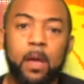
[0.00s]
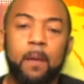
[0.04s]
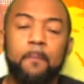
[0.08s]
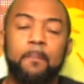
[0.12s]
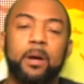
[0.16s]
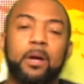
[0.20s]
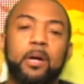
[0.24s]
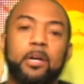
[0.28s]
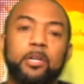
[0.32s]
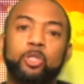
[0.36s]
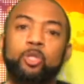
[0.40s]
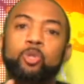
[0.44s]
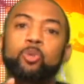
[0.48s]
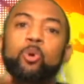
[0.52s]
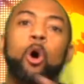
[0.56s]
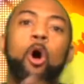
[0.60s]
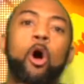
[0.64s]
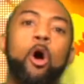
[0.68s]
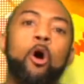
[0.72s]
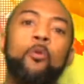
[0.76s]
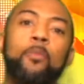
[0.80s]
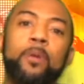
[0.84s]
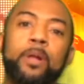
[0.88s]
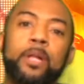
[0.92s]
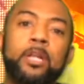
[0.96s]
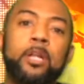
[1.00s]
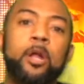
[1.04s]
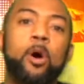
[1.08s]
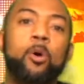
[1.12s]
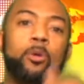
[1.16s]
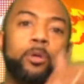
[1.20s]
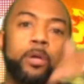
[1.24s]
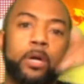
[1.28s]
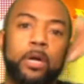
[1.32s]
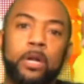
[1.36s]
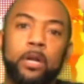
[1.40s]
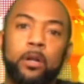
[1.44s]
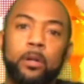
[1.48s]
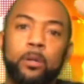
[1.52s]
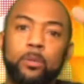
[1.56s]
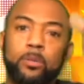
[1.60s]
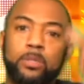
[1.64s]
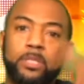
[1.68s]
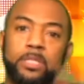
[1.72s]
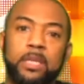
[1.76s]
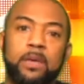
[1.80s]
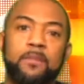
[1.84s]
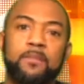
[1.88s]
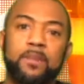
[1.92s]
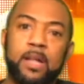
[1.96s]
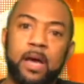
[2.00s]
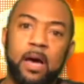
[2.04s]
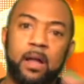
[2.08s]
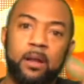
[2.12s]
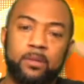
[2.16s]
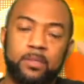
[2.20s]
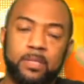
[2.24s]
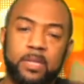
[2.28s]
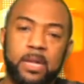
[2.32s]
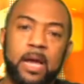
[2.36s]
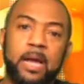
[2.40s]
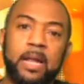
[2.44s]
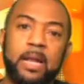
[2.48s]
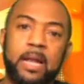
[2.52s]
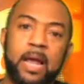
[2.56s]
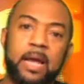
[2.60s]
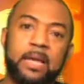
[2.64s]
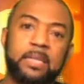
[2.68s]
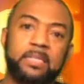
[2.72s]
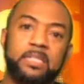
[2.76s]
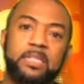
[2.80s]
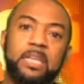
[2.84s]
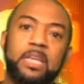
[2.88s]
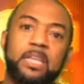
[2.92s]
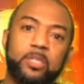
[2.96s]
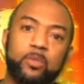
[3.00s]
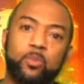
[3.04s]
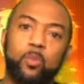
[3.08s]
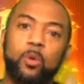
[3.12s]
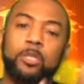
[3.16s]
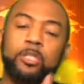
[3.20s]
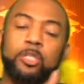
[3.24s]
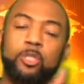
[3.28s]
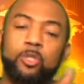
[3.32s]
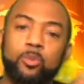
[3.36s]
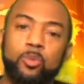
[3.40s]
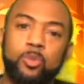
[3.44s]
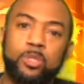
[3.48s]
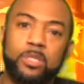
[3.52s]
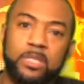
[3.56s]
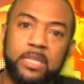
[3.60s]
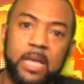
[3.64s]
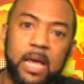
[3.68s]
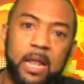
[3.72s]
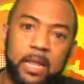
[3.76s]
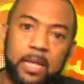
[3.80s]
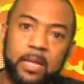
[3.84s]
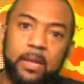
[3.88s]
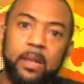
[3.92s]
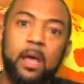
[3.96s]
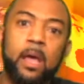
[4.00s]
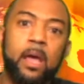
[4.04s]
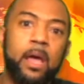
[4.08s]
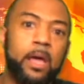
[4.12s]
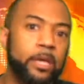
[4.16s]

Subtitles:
because you already know you're going to lose $7.99 once you sell it.